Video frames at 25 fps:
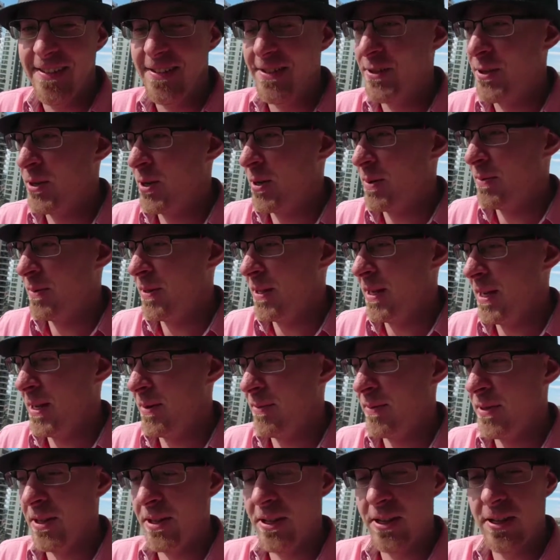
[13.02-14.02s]
Normally, I'm
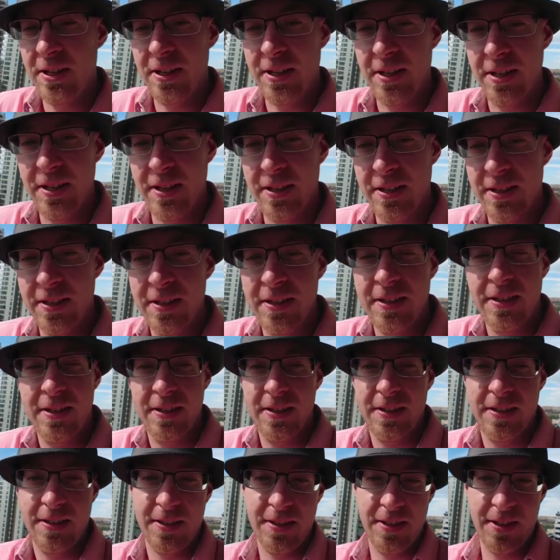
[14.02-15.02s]
a little,
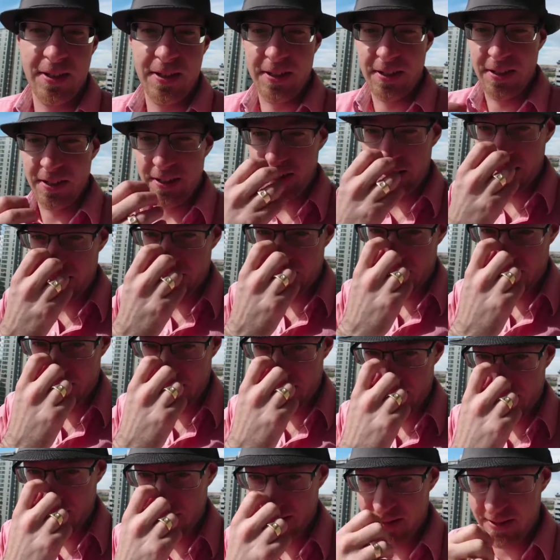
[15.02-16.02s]
little
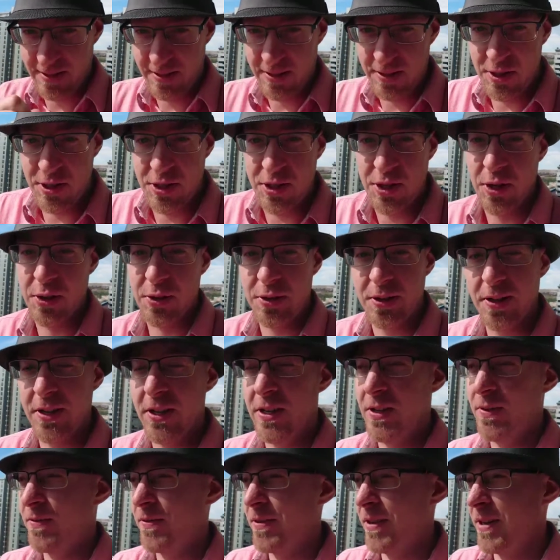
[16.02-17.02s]
uh, joker
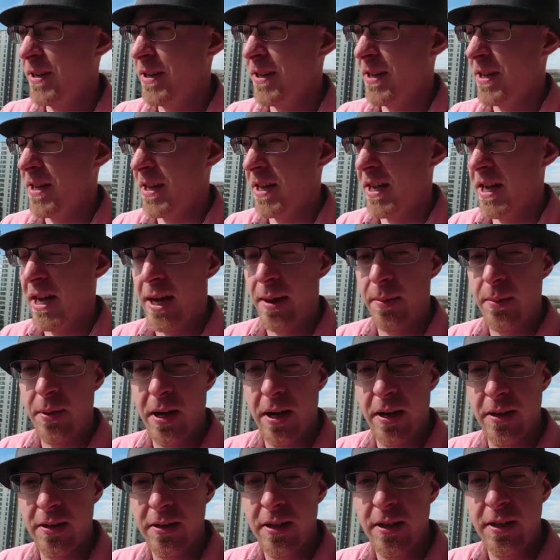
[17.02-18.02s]
in front of the
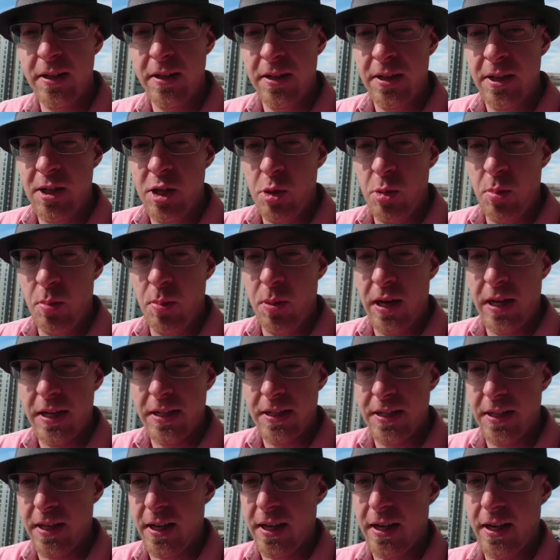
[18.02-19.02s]
camera, but
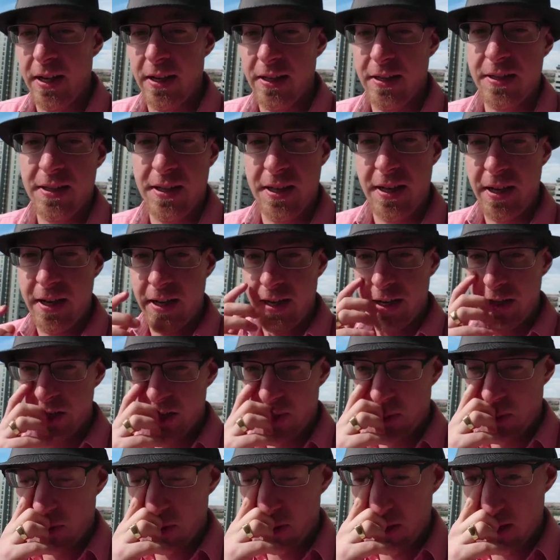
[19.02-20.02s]
uh, today I
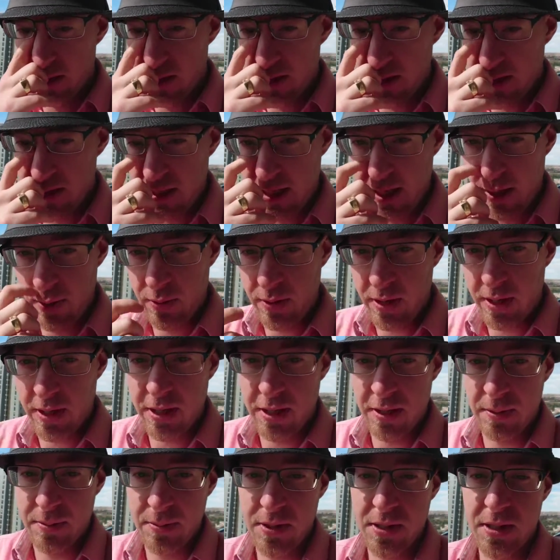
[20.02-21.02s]
just wanted to say when it
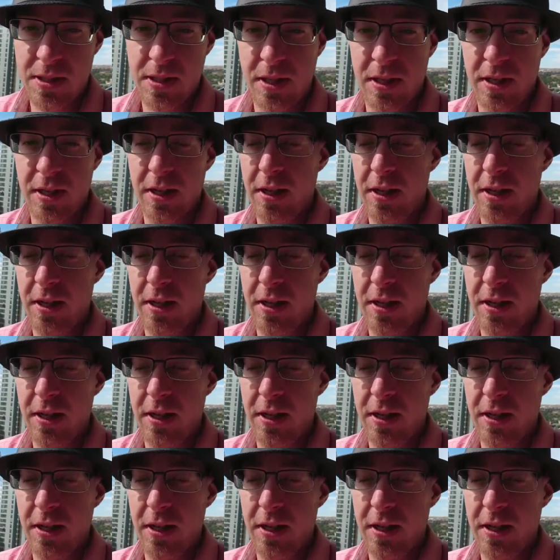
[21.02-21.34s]
comes to